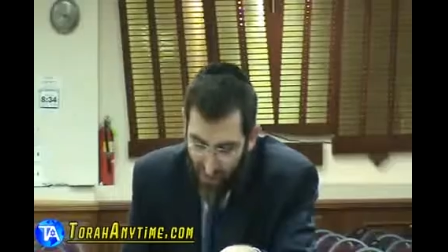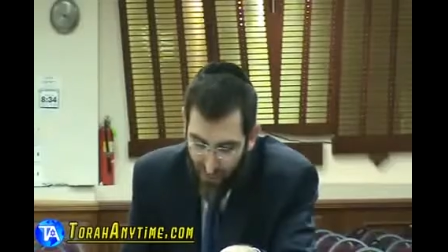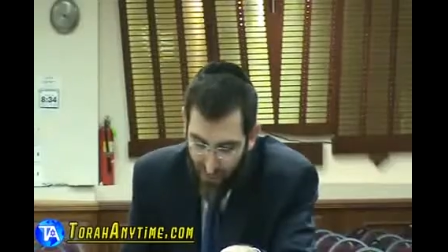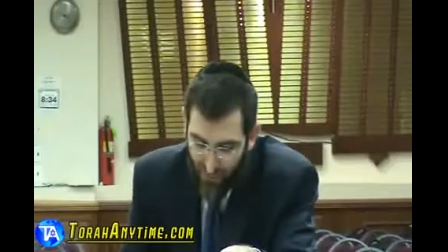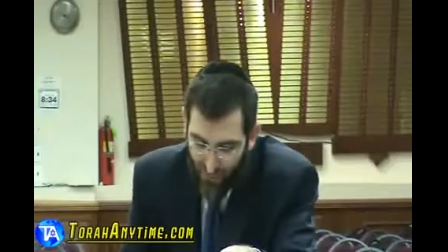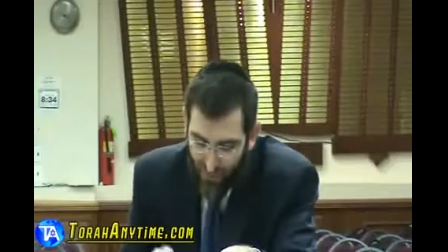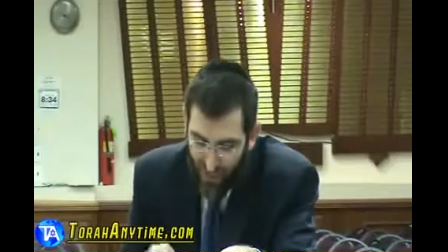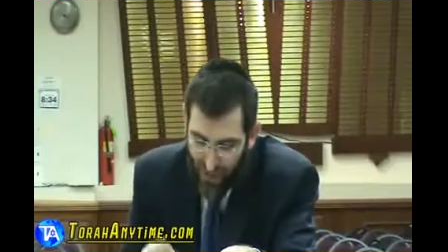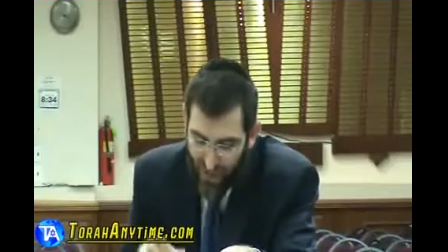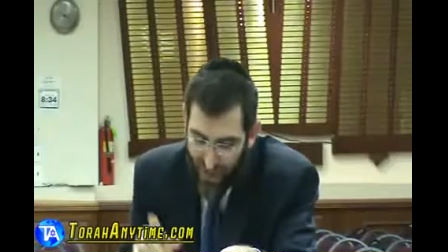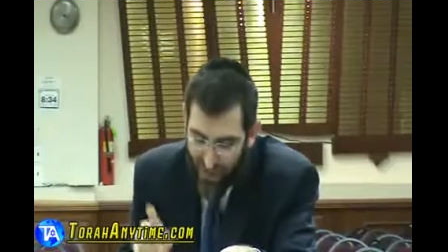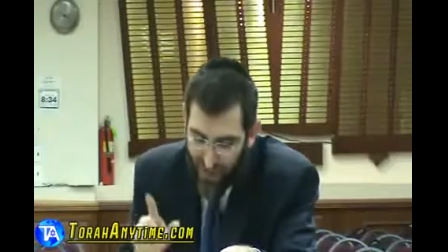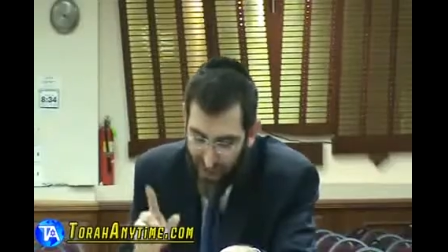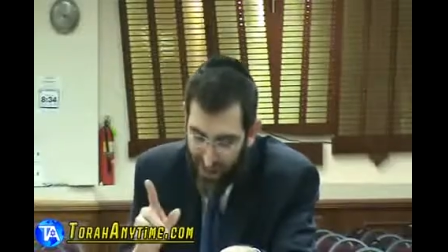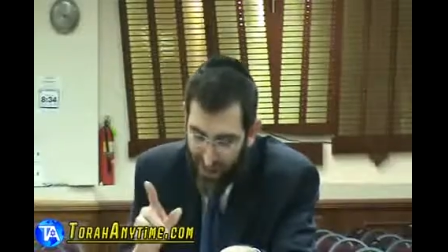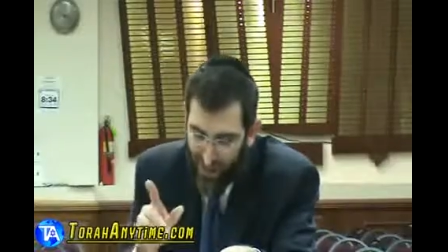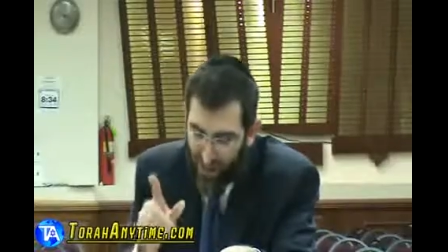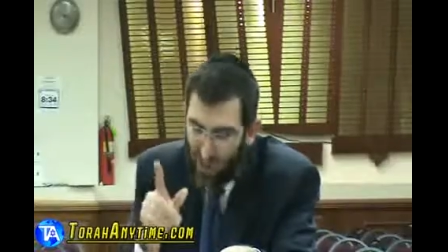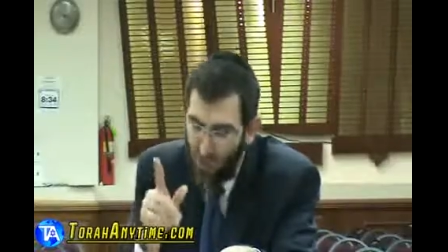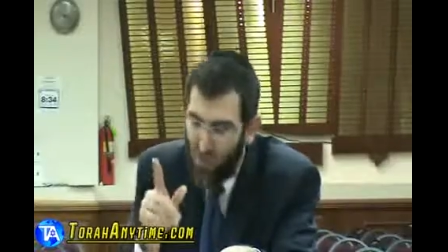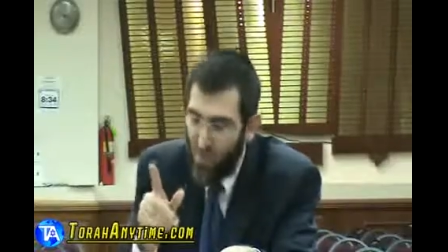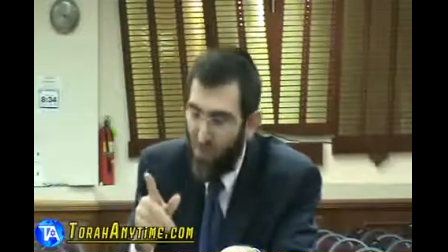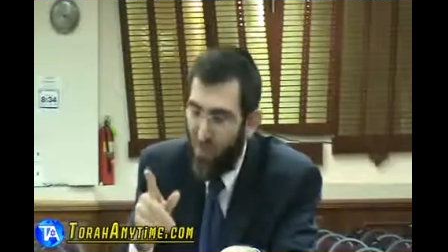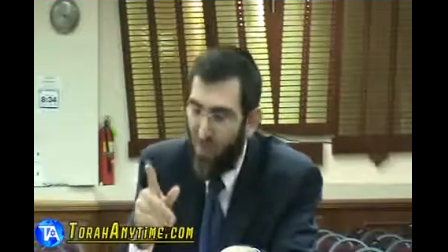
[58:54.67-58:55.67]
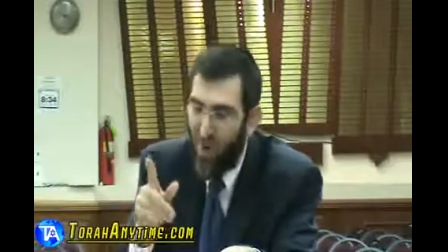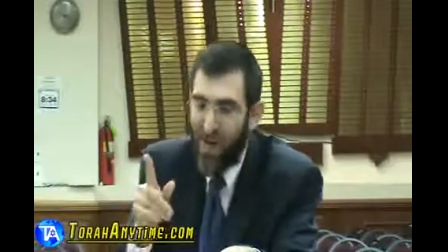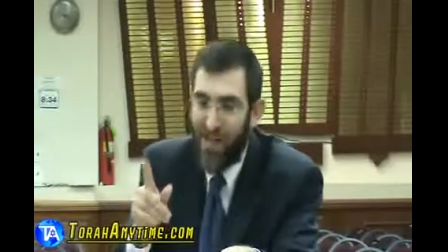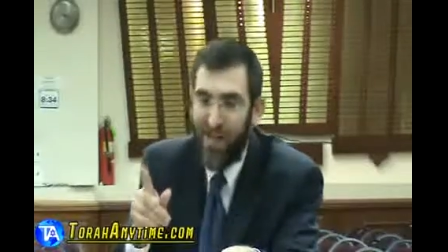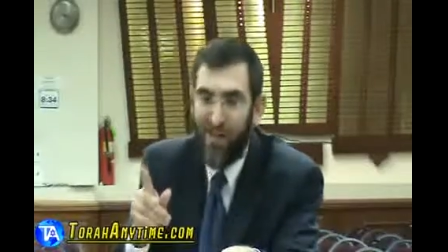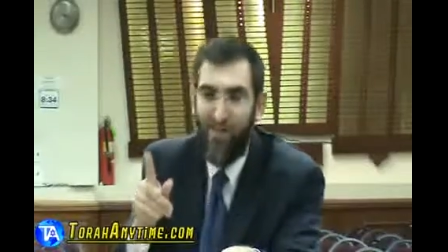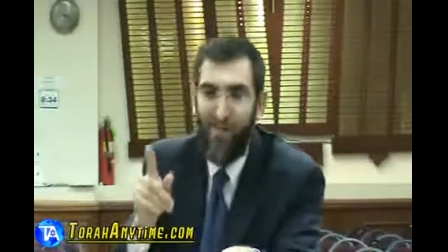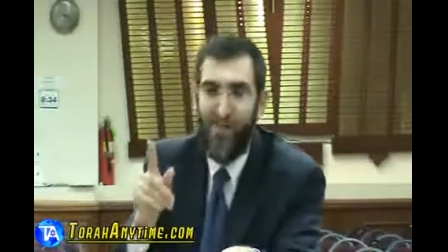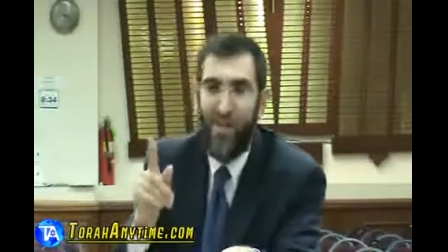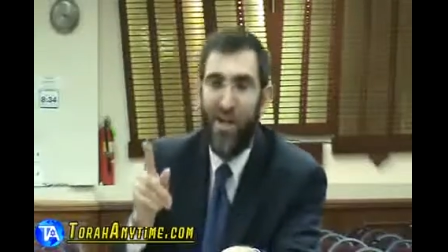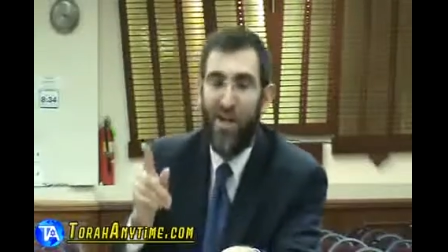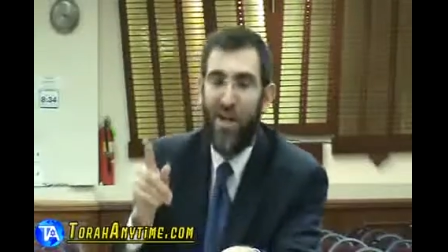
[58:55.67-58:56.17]
I'm afraid that you
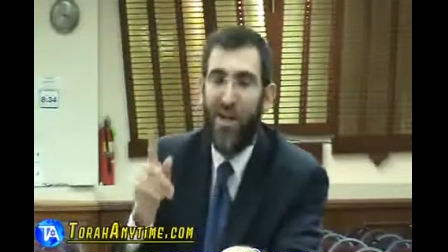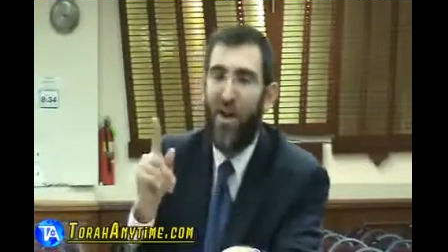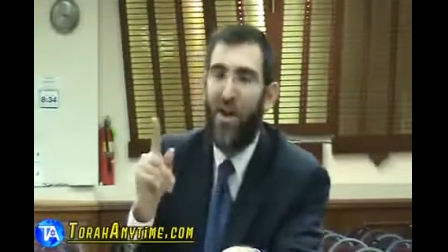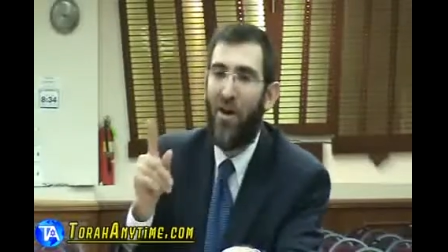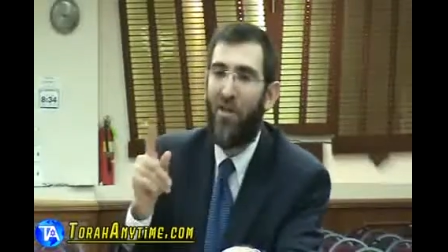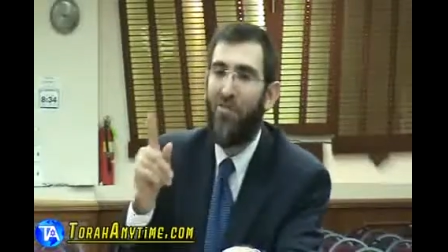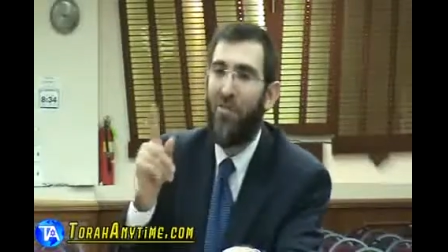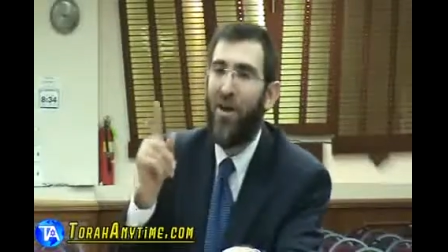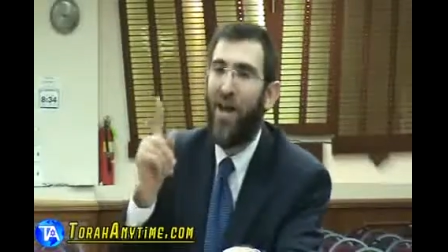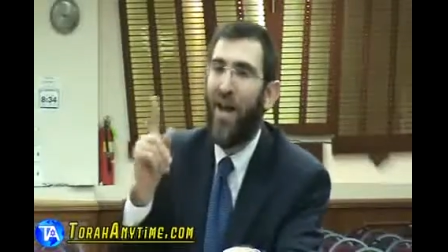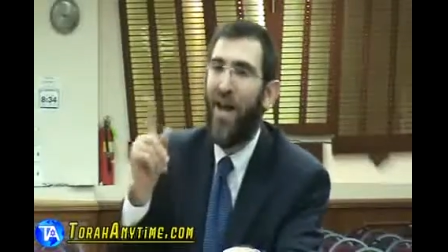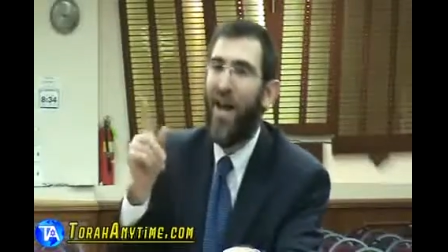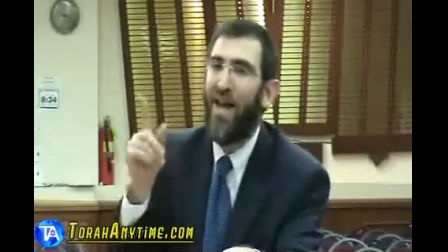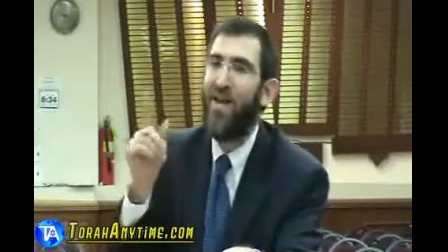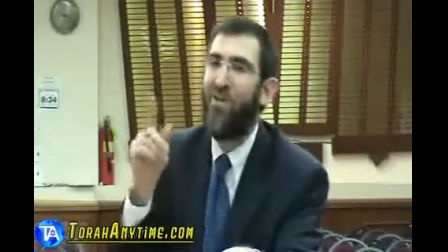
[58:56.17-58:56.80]
might become